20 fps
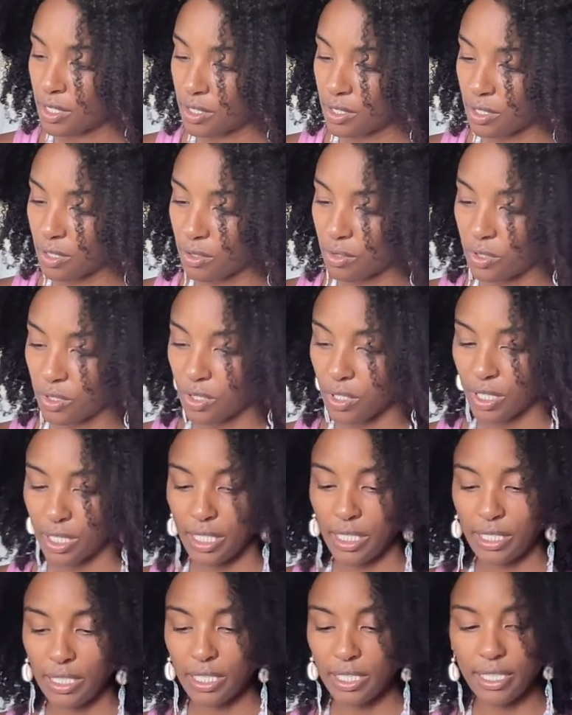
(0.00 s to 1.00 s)
So
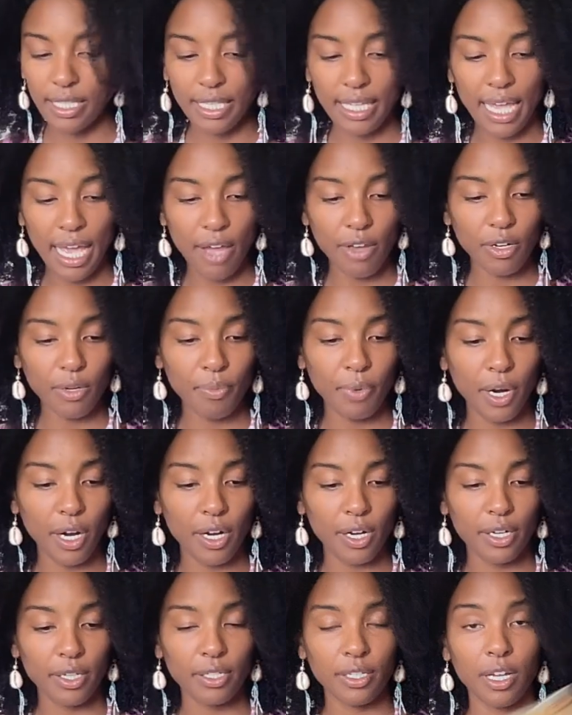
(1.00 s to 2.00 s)
this is the
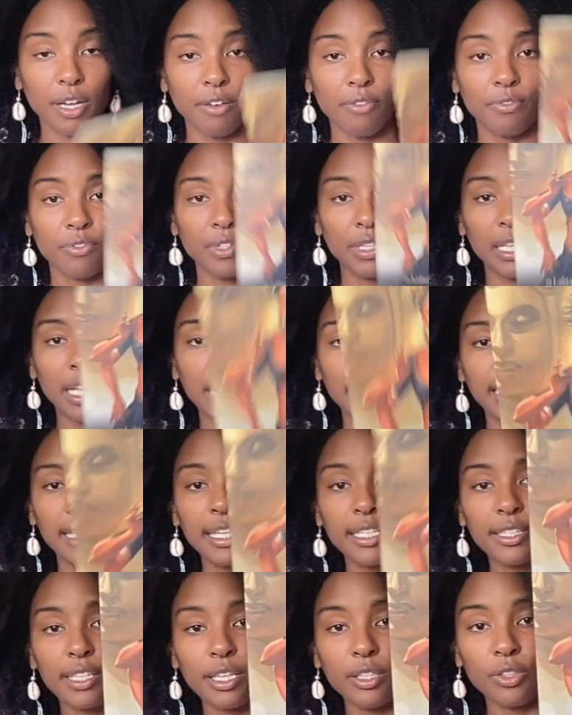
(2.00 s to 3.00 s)
counterpart of
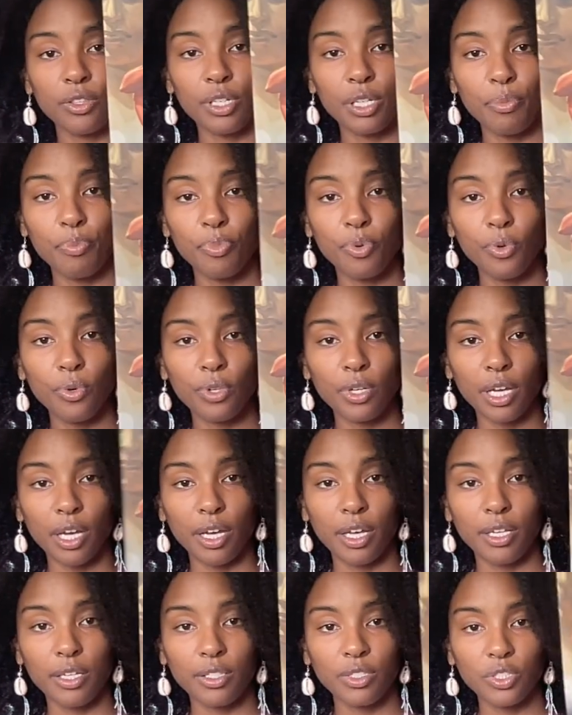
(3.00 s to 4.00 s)
Lalita
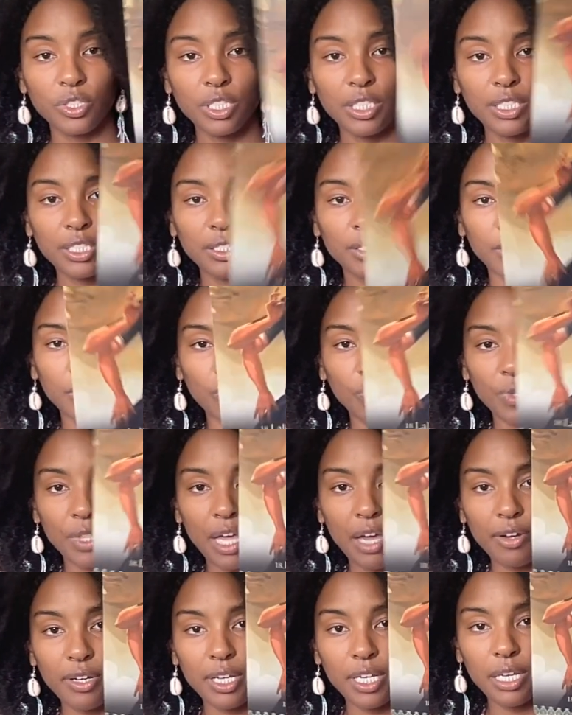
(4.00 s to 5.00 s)
Tripura. She's
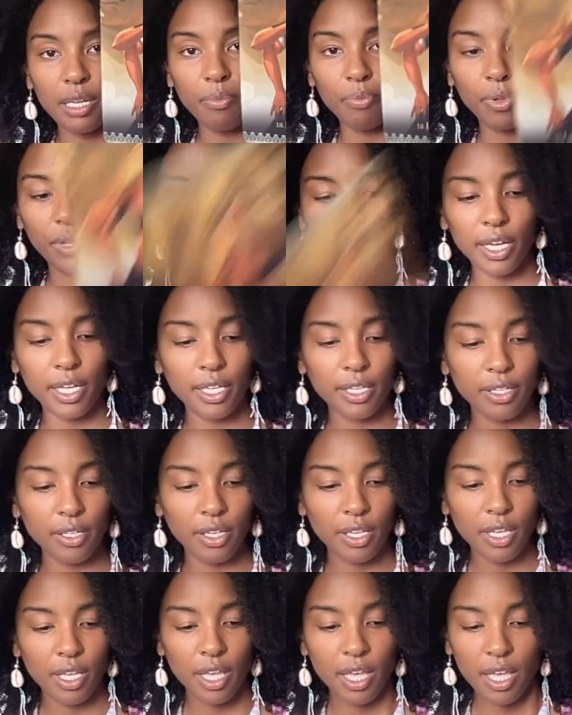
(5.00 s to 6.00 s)
without any blood
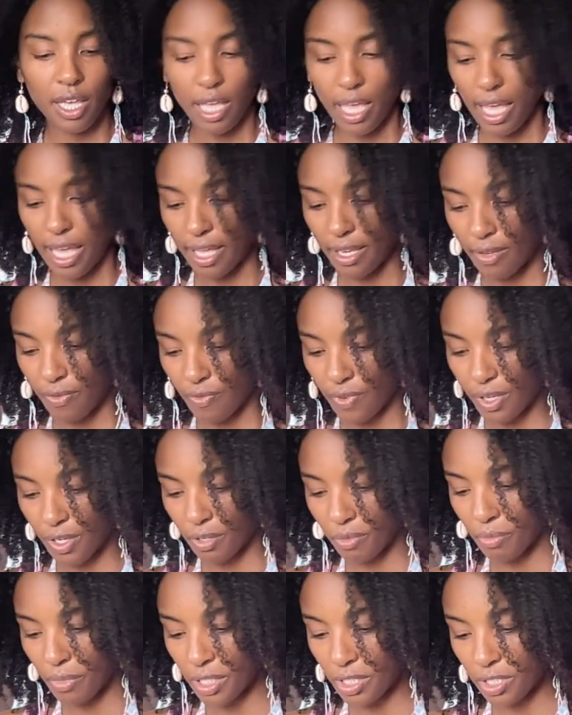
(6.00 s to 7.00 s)
and
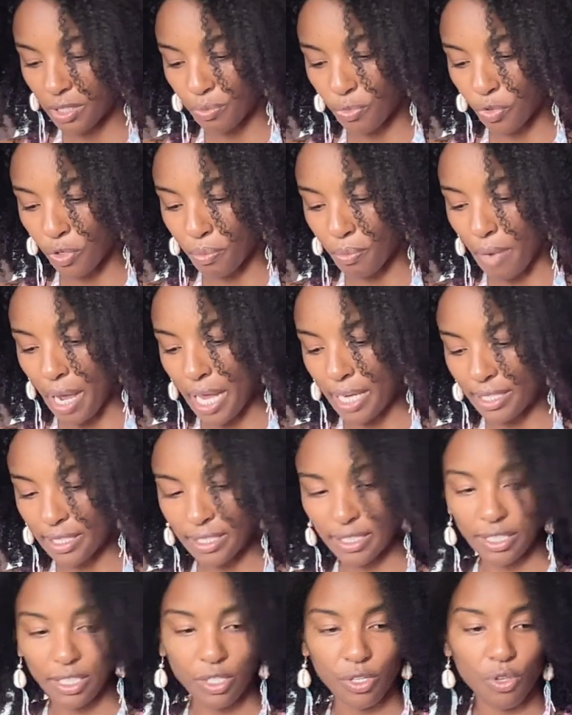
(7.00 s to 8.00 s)
very much a more
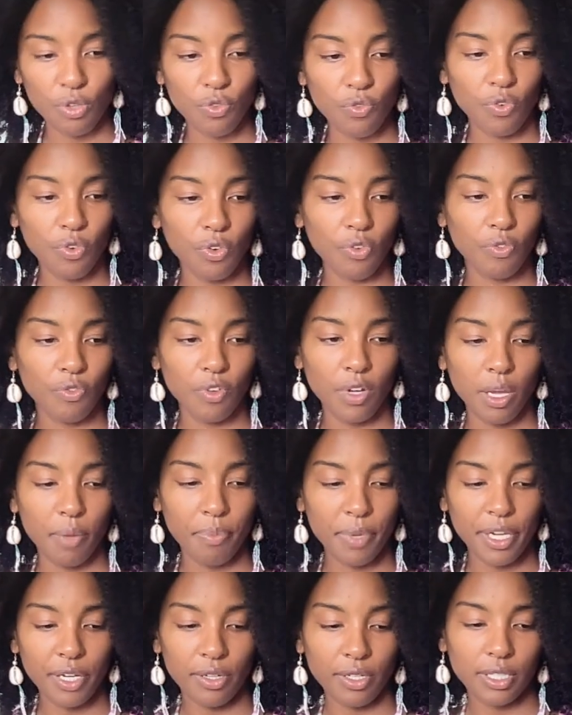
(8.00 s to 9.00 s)
modest and youthful
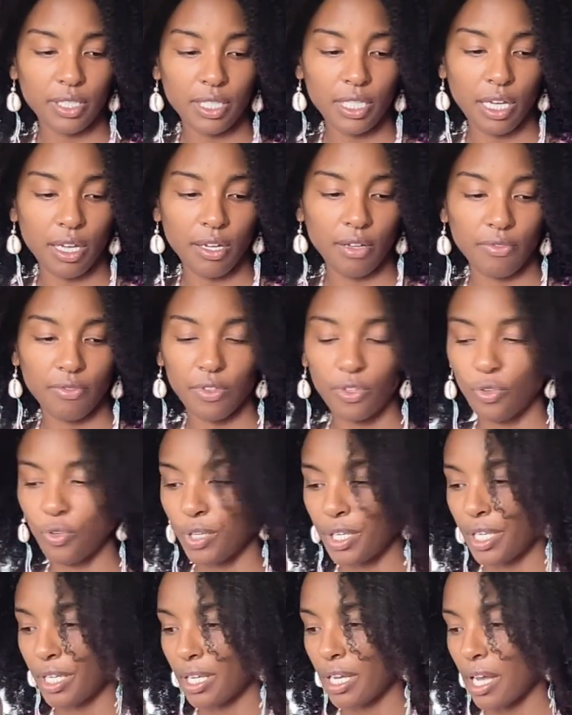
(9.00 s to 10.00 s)
appearance of
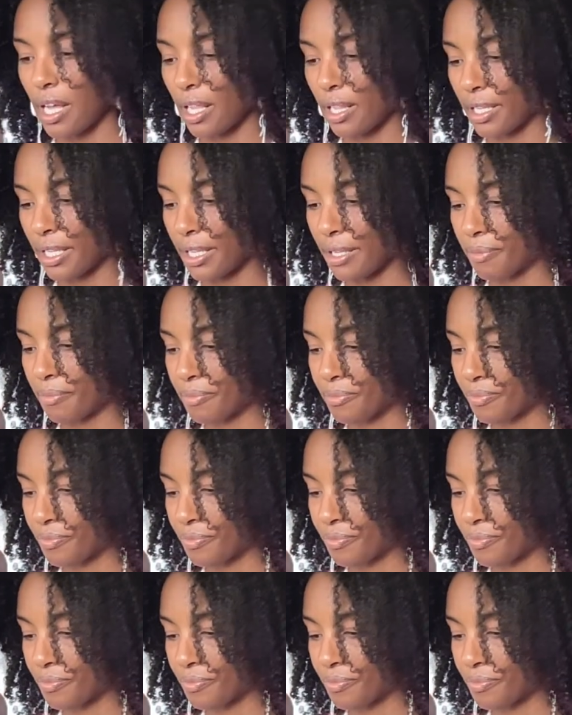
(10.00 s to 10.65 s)
Guyakali.